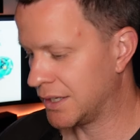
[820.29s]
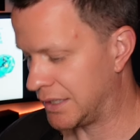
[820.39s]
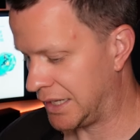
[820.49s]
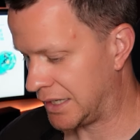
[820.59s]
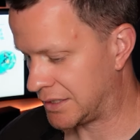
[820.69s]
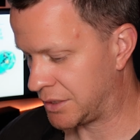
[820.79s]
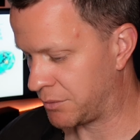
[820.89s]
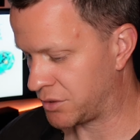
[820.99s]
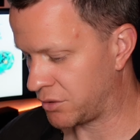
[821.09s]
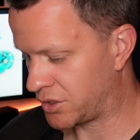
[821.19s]
Next, there
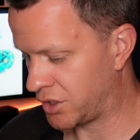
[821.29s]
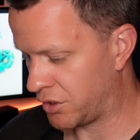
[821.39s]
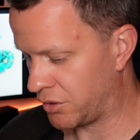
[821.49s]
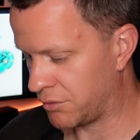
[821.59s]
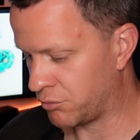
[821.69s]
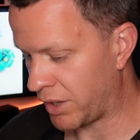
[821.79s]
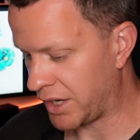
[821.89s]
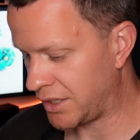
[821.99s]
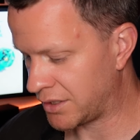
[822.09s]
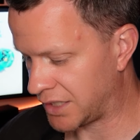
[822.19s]
was also
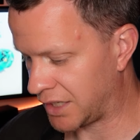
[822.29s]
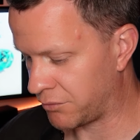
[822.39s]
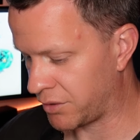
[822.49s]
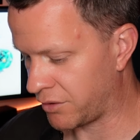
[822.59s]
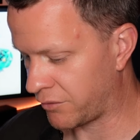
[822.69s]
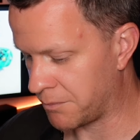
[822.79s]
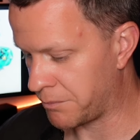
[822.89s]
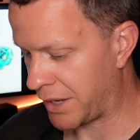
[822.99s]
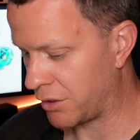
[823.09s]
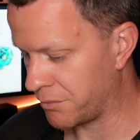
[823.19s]
Rain is getting rid of
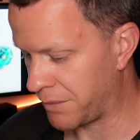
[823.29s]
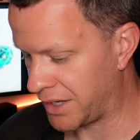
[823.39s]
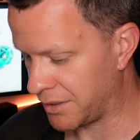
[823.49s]
Melon